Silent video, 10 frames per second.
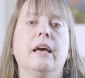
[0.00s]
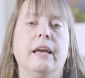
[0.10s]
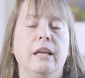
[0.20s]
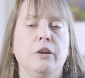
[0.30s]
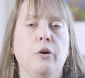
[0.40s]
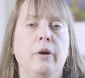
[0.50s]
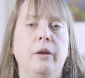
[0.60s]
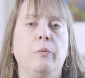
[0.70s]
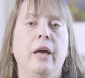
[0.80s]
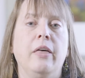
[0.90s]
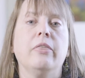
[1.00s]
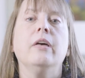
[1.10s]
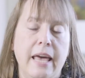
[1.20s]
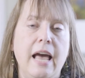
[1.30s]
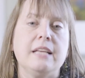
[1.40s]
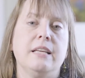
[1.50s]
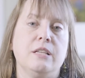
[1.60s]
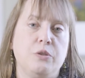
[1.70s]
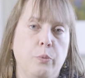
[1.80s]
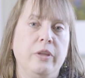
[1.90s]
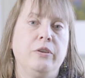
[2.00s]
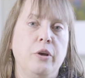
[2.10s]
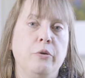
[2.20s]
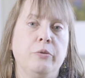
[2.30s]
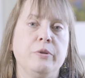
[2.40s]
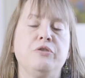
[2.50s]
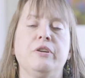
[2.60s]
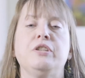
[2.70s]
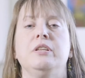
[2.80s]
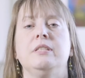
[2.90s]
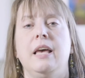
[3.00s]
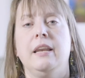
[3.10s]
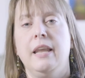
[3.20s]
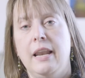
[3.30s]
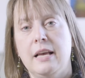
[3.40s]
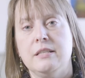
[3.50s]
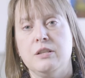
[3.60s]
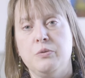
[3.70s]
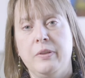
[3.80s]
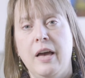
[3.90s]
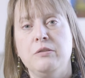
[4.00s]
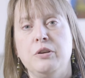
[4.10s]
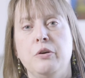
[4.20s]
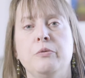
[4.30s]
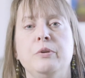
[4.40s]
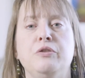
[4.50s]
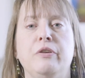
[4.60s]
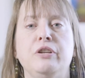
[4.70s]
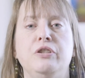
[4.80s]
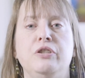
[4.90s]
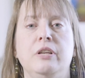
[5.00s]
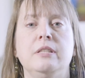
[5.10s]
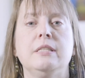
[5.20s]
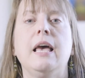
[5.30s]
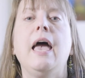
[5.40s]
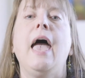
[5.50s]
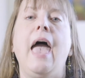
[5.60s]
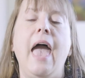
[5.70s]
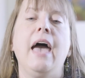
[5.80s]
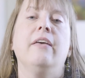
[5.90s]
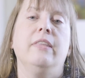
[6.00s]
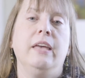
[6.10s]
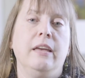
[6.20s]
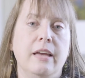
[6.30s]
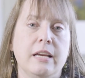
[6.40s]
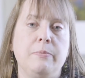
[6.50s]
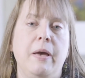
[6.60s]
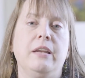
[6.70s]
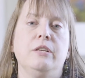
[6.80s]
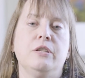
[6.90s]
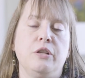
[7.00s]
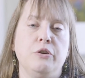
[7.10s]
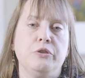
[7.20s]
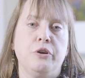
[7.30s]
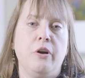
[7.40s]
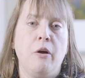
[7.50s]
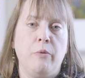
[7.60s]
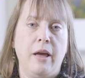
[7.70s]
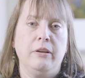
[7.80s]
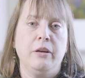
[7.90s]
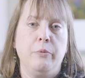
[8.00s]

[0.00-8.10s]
Again, going with net assets with donor restrictions and net assets without donor restrictions, and the expanded disclosure around